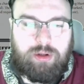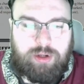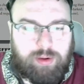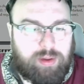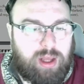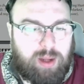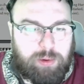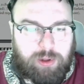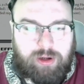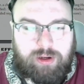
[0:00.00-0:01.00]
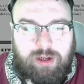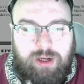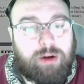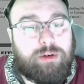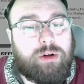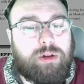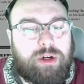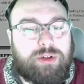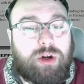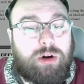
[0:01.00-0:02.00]
During the epilogue, a character
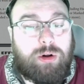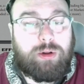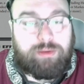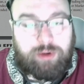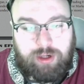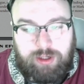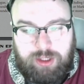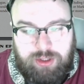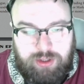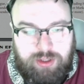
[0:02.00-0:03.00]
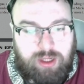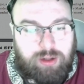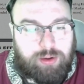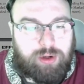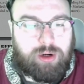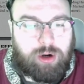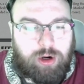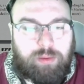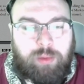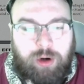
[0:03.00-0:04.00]
clears all of their conditions, including
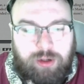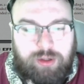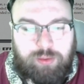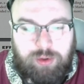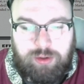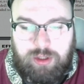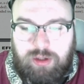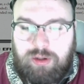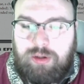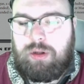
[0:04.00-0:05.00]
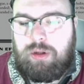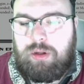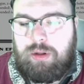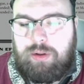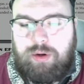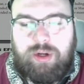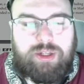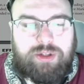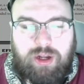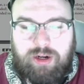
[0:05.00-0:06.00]
hurt, marked, and wounded. There
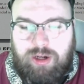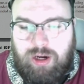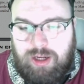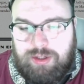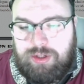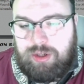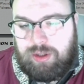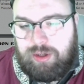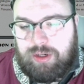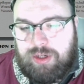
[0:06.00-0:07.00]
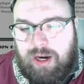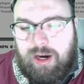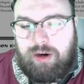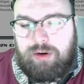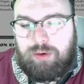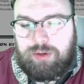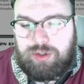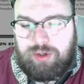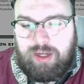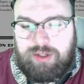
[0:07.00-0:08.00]
is not a cost to clear tired or
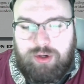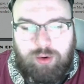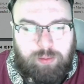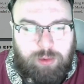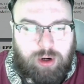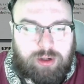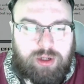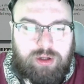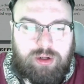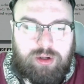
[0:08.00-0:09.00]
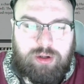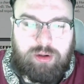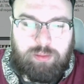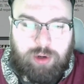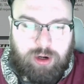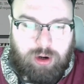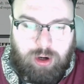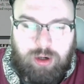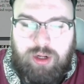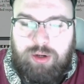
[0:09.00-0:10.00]
stressed or marked, but
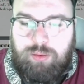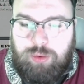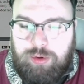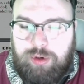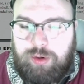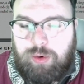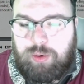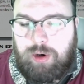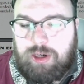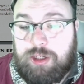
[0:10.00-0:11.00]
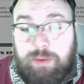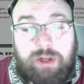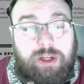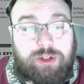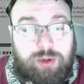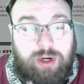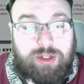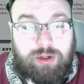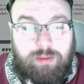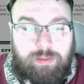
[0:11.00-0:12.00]
hurt and wounded requires spinning a
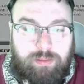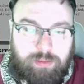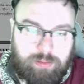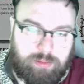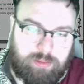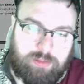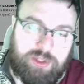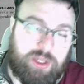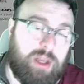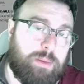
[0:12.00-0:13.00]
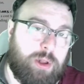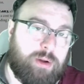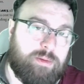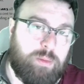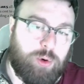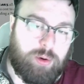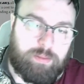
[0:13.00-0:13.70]
treasure. See epilogue for more.